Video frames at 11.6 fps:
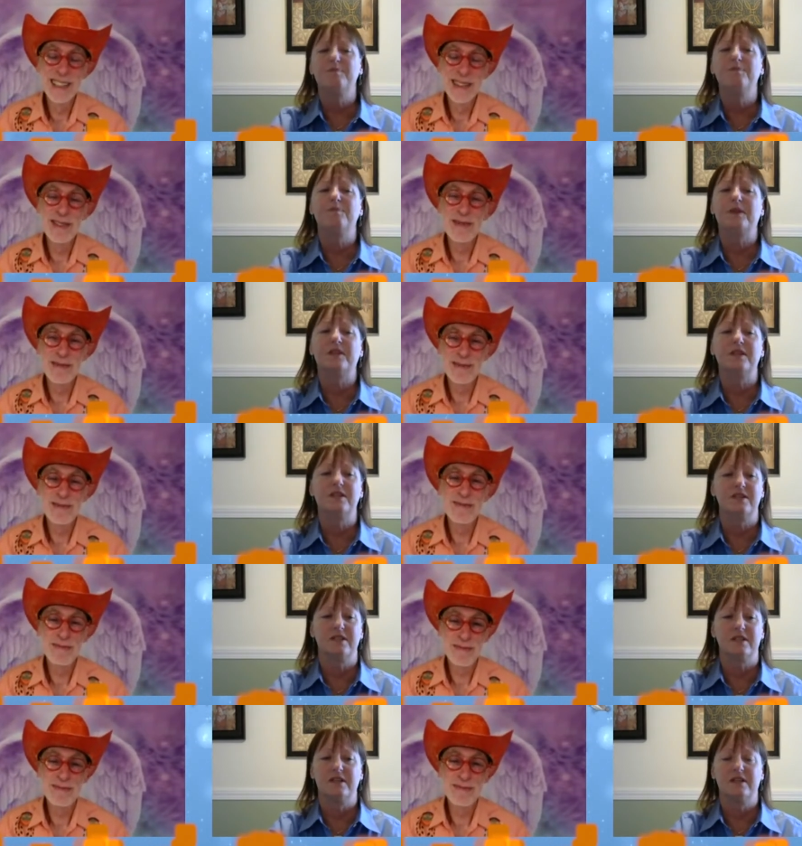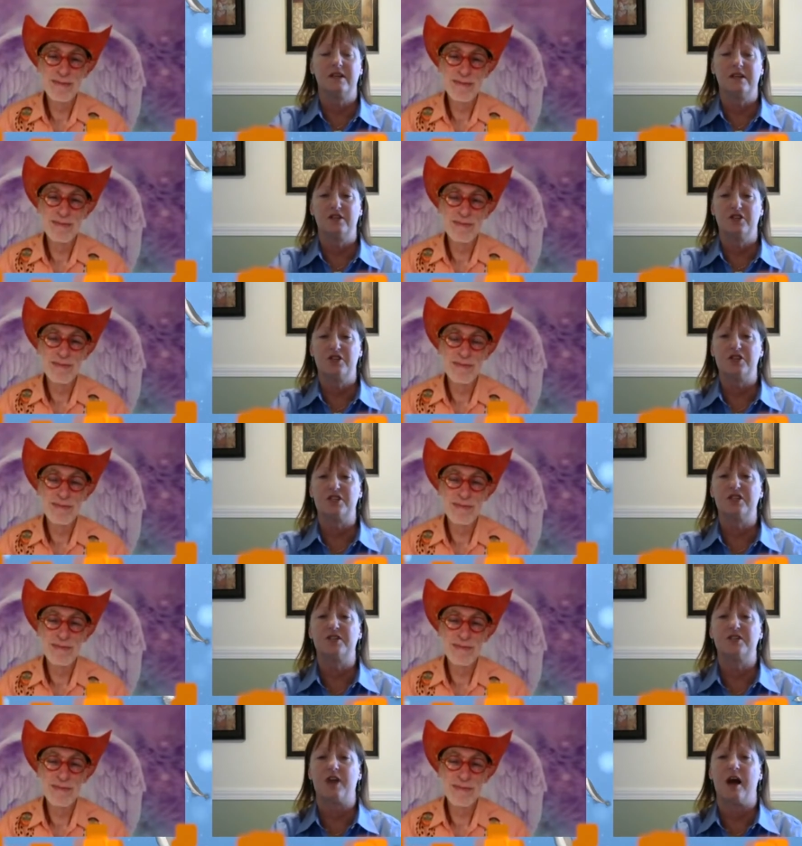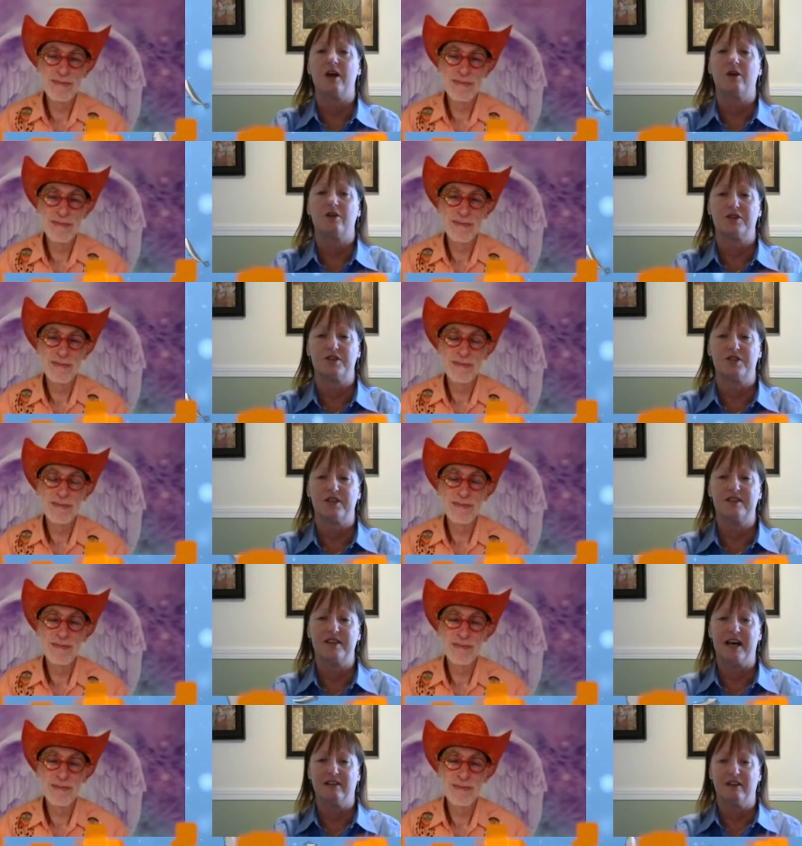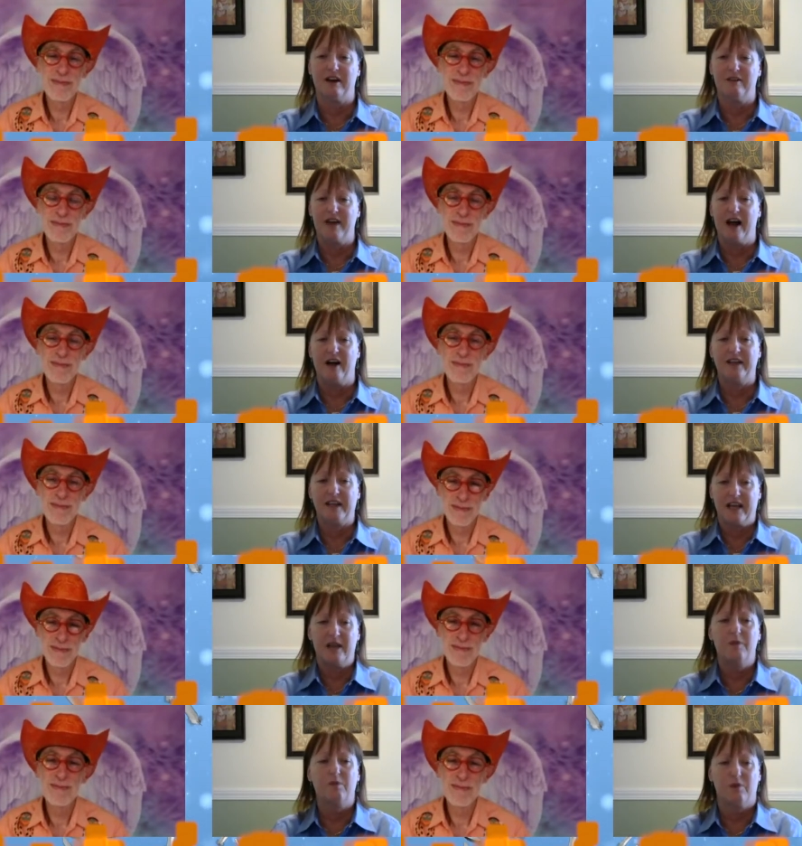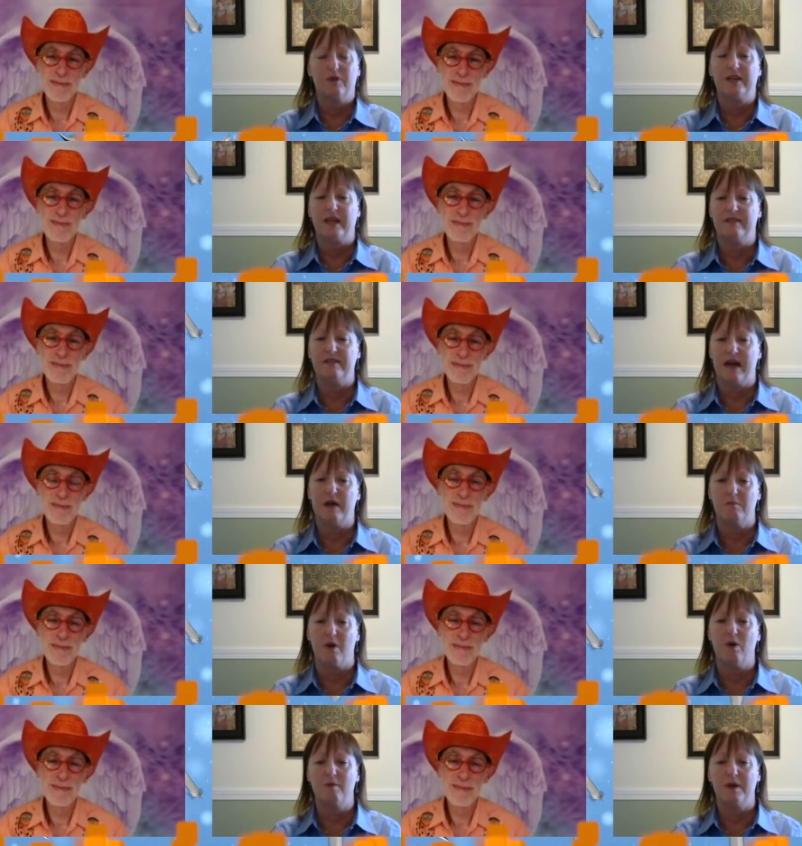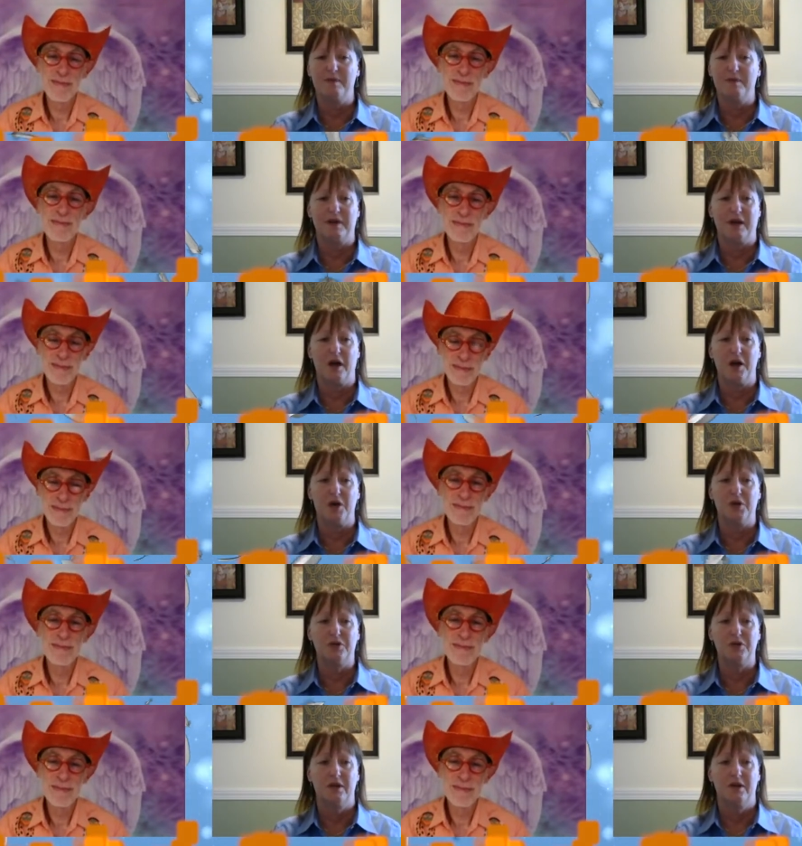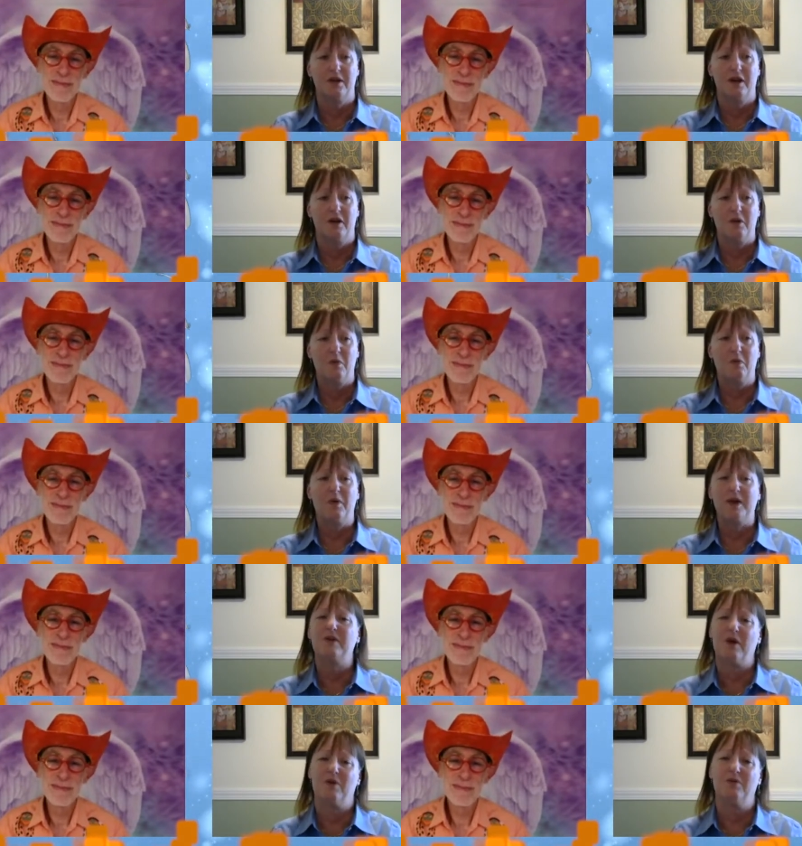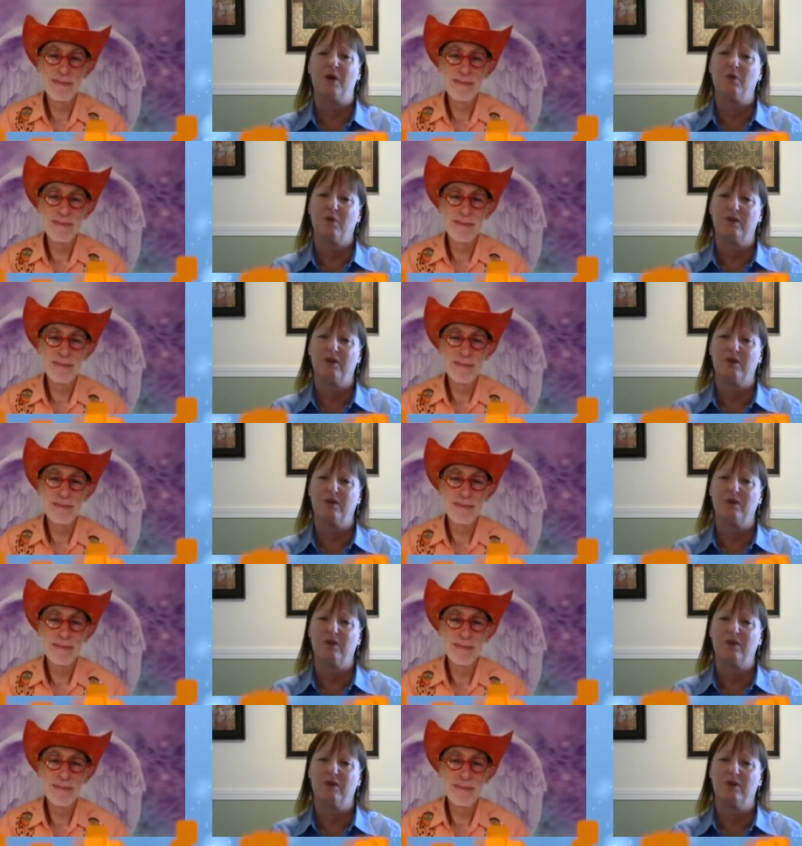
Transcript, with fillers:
Speaker 1: but the the just the desire to send that love out came really in that moment, because we know that we're